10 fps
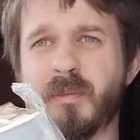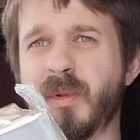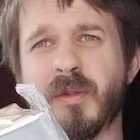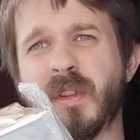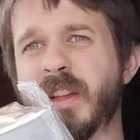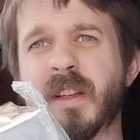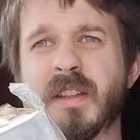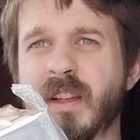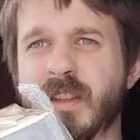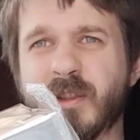between like
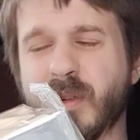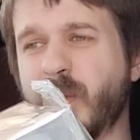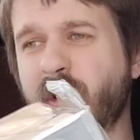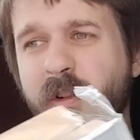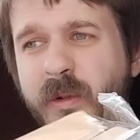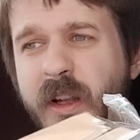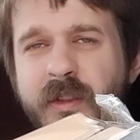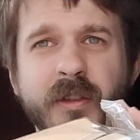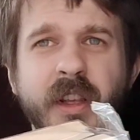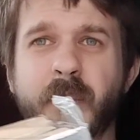10 cents to a quarter or
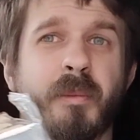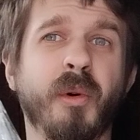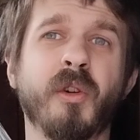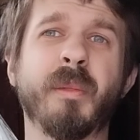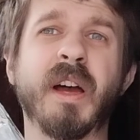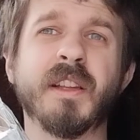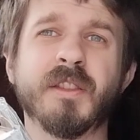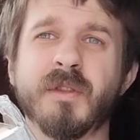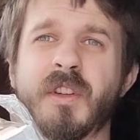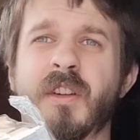whatever, like bulk buy,
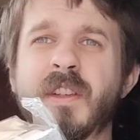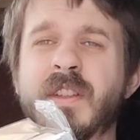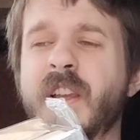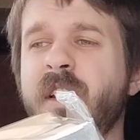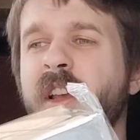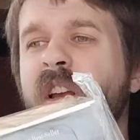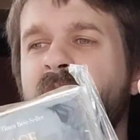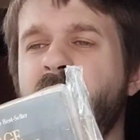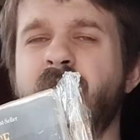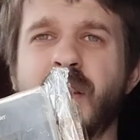so it's hard to say.
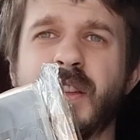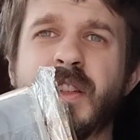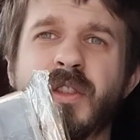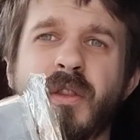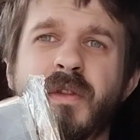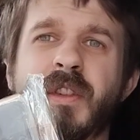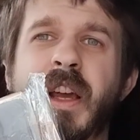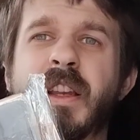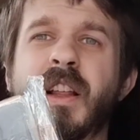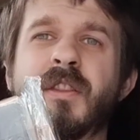These sold for
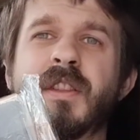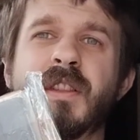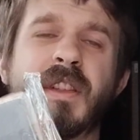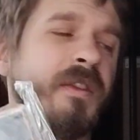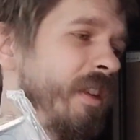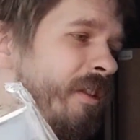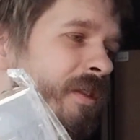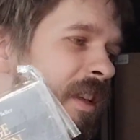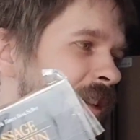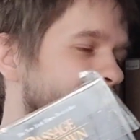
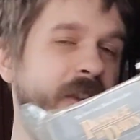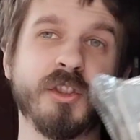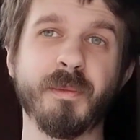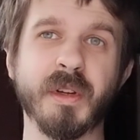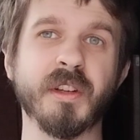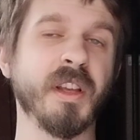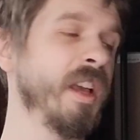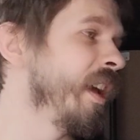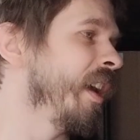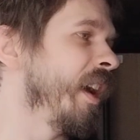$9.72 plus shipping.
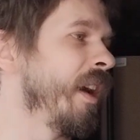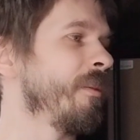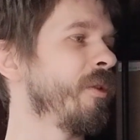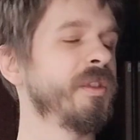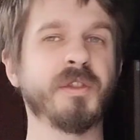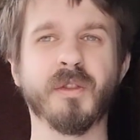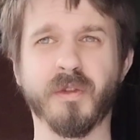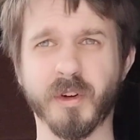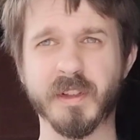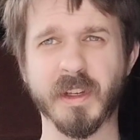I'm going to
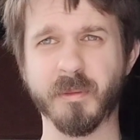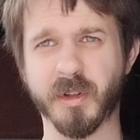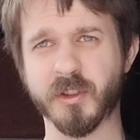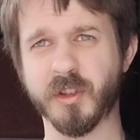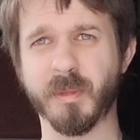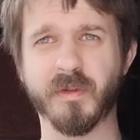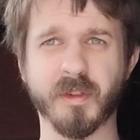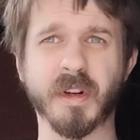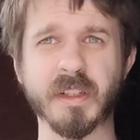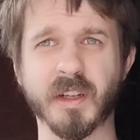avoid saying plus shipping for
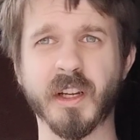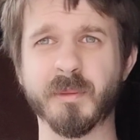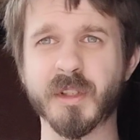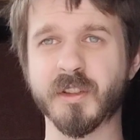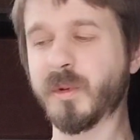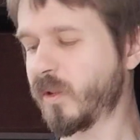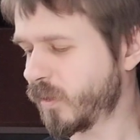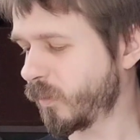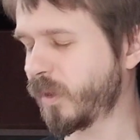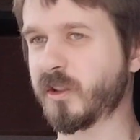the rest of the items because we always
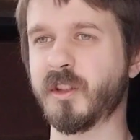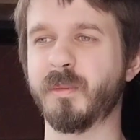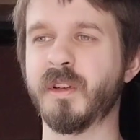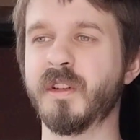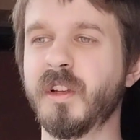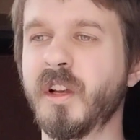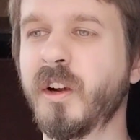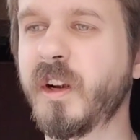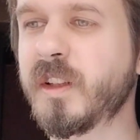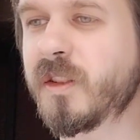do plus shipping.
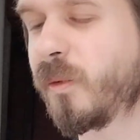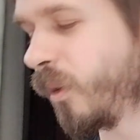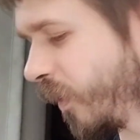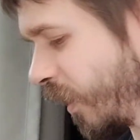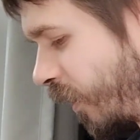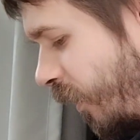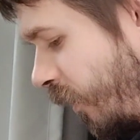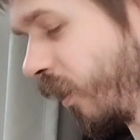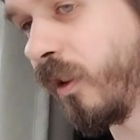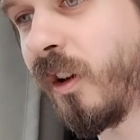All right, so moving
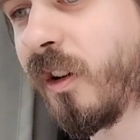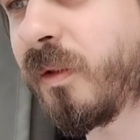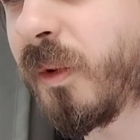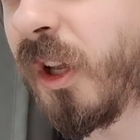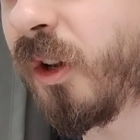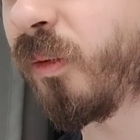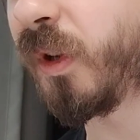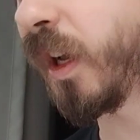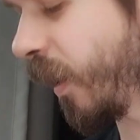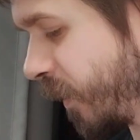along,
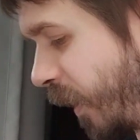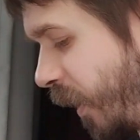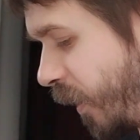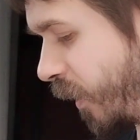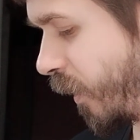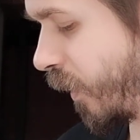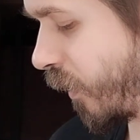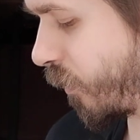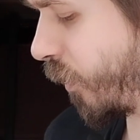we got another